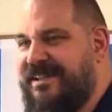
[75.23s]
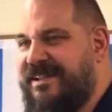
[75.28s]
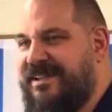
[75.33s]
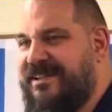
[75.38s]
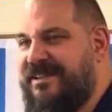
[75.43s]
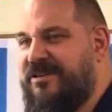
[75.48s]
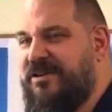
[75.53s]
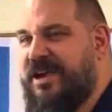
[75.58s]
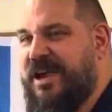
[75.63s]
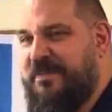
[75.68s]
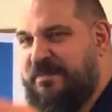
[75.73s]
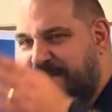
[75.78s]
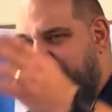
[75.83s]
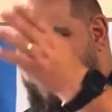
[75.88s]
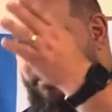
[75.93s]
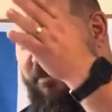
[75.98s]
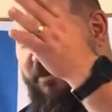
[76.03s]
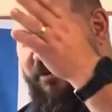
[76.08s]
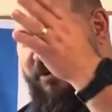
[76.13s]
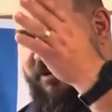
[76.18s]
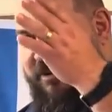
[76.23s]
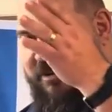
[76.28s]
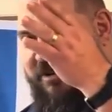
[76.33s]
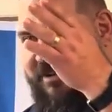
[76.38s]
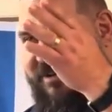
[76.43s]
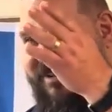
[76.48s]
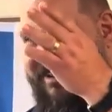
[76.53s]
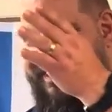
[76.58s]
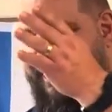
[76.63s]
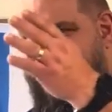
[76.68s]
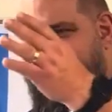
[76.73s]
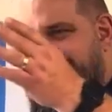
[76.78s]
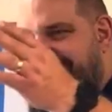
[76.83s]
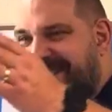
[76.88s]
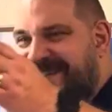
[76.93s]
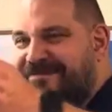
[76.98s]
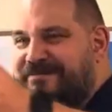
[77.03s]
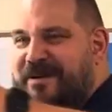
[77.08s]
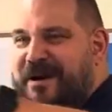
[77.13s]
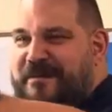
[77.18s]
You get purple.
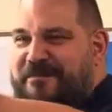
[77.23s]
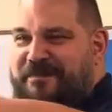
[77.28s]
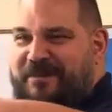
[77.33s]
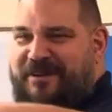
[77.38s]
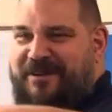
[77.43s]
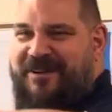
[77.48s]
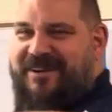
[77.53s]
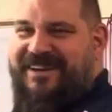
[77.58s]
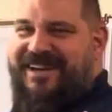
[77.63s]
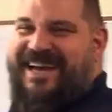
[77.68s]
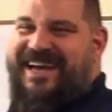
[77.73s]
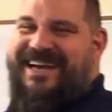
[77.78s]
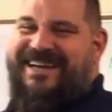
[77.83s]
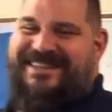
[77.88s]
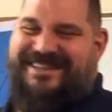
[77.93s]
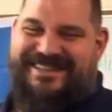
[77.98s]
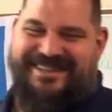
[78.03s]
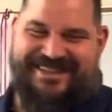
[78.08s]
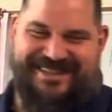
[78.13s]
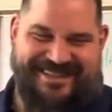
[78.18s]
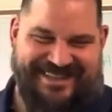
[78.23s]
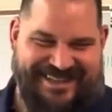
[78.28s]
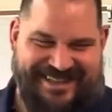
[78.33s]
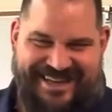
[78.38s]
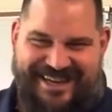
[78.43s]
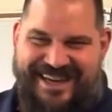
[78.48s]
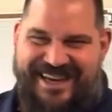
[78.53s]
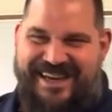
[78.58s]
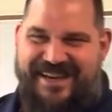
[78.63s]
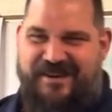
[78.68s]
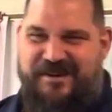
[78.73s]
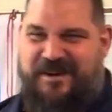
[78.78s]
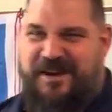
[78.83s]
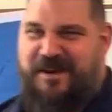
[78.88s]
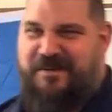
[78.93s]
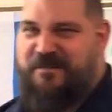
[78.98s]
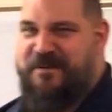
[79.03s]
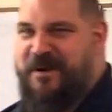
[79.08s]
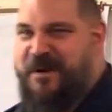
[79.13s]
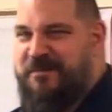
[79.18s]
Purple, yes. You
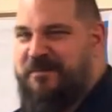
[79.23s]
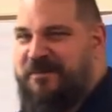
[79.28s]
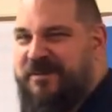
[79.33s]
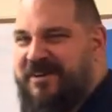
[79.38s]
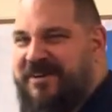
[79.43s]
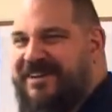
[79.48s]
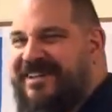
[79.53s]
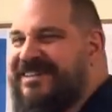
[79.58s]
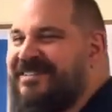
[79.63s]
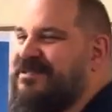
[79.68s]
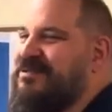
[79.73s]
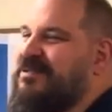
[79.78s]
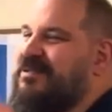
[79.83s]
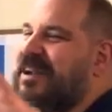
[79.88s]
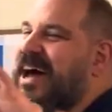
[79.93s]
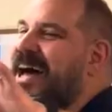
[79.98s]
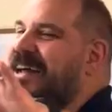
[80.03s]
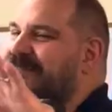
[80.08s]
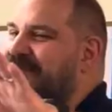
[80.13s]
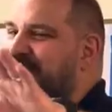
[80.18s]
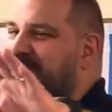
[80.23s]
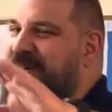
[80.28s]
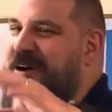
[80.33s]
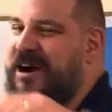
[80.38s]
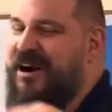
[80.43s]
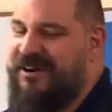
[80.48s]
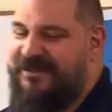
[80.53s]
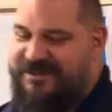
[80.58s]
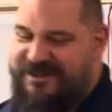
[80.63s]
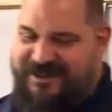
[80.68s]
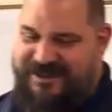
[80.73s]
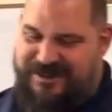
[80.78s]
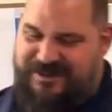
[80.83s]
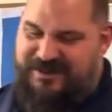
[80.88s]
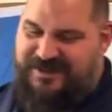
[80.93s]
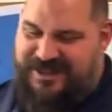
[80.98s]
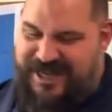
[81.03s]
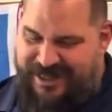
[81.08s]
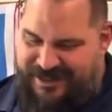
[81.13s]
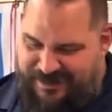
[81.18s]
get purple. This was not too hard. This
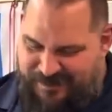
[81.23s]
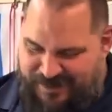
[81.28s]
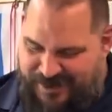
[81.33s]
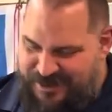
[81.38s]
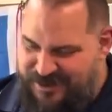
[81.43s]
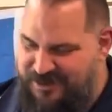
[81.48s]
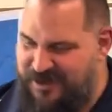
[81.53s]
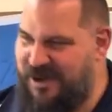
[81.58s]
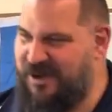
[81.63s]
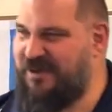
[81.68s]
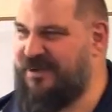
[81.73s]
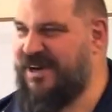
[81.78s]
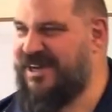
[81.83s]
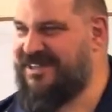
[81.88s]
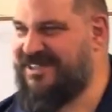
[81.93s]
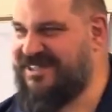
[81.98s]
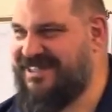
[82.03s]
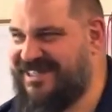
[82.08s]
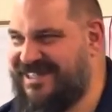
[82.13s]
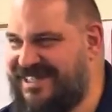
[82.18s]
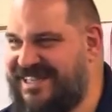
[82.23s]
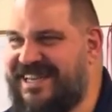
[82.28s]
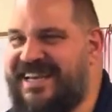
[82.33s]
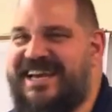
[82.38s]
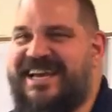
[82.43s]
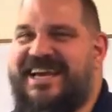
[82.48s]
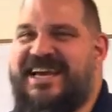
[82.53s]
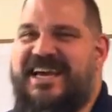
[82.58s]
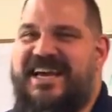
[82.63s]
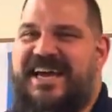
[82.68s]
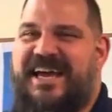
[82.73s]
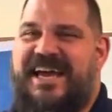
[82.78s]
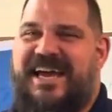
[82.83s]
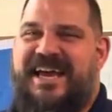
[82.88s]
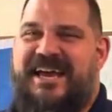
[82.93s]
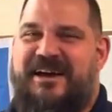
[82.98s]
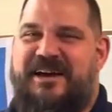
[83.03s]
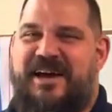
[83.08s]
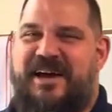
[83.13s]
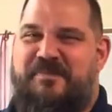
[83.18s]
was not to be a trick question,
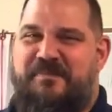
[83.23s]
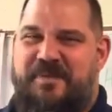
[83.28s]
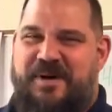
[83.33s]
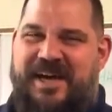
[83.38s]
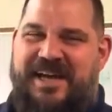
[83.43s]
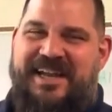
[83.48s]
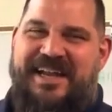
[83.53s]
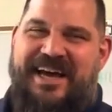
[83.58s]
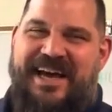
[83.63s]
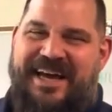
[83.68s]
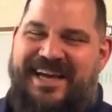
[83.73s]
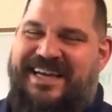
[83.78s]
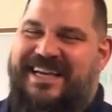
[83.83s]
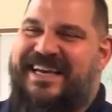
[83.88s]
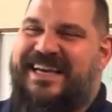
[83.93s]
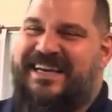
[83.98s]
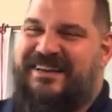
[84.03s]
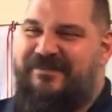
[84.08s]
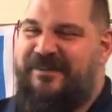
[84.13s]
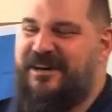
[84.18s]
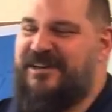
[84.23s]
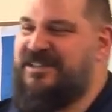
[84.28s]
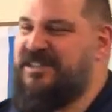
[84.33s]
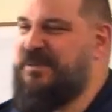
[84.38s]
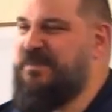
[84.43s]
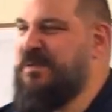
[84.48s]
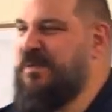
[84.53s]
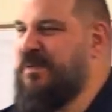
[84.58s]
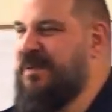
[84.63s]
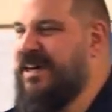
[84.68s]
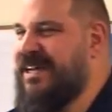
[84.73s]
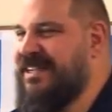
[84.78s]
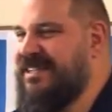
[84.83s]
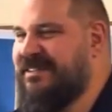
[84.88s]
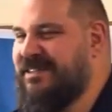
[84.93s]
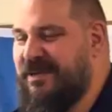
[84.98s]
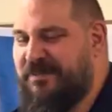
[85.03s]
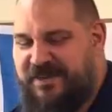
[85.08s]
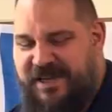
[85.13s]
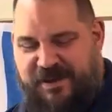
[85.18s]
but very simple one, and
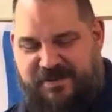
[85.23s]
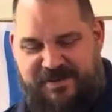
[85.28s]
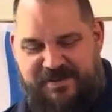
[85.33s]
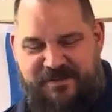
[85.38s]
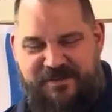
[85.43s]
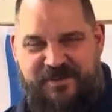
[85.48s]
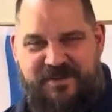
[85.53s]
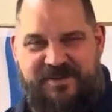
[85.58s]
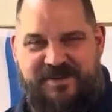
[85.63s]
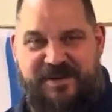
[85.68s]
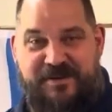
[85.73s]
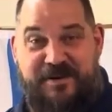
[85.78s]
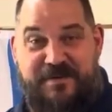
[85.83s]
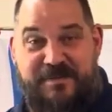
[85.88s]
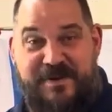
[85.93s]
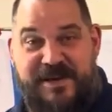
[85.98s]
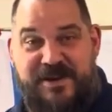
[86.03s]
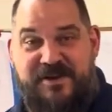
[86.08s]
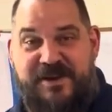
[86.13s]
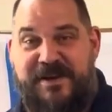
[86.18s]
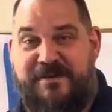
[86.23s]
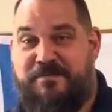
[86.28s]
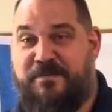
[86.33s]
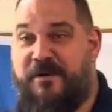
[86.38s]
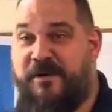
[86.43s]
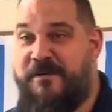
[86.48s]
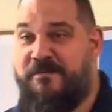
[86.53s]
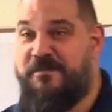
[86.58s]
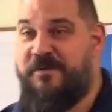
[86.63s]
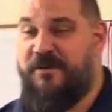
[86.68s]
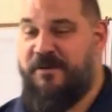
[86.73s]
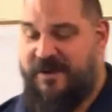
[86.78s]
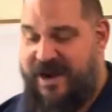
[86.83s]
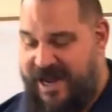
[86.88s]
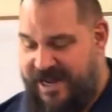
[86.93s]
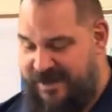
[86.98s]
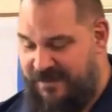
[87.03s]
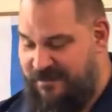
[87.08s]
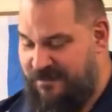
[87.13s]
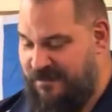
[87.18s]
sometimes it feels like one. But you get purple,
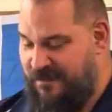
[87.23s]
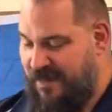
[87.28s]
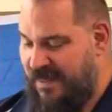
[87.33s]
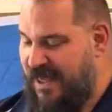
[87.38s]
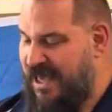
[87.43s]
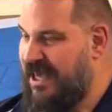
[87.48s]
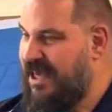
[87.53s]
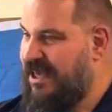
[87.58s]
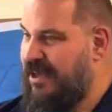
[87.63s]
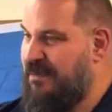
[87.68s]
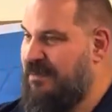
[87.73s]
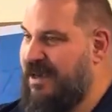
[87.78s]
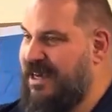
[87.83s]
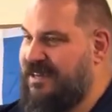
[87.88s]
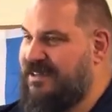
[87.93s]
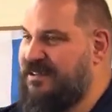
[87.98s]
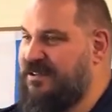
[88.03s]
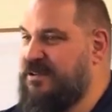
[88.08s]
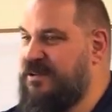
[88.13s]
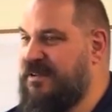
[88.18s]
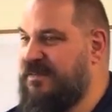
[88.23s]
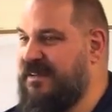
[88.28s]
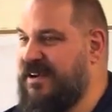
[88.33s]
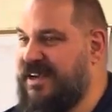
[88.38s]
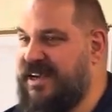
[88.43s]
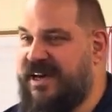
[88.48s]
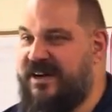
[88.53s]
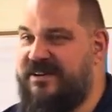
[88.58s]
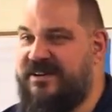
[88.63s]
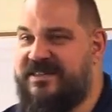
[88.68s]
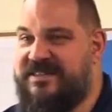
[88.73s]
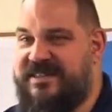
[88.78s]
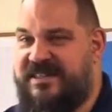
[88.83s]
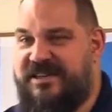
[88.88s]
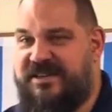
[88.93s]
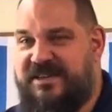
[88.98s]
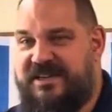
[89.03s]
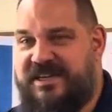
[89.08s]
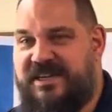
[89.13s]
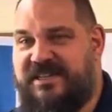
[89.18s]
right? You mix two different colors and
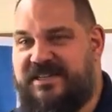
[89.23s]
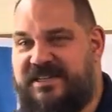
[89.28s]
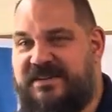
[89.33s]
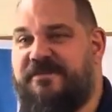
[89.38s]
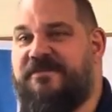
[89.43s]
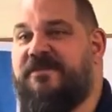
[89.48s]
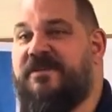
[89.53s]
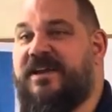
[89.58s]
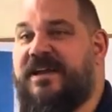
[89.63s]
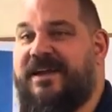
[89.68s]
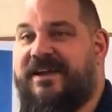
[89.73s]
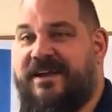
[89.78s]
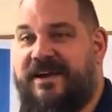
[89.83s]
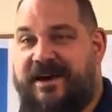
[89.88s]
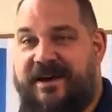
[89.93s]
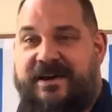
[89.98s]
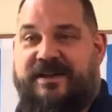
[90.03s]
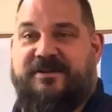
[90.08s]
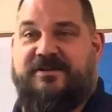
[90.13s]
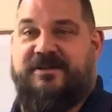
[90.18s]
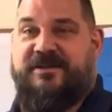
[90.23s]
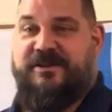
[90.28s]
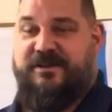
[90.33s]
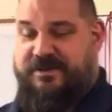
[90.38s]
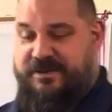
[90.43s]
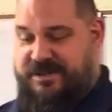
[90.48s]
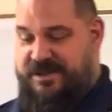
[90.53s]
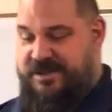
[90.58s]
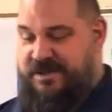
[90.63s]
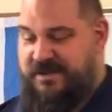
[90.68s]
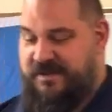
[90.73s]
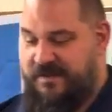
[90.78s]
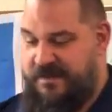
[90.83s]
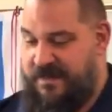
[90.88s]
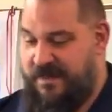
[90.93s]
you get a different color, don't you?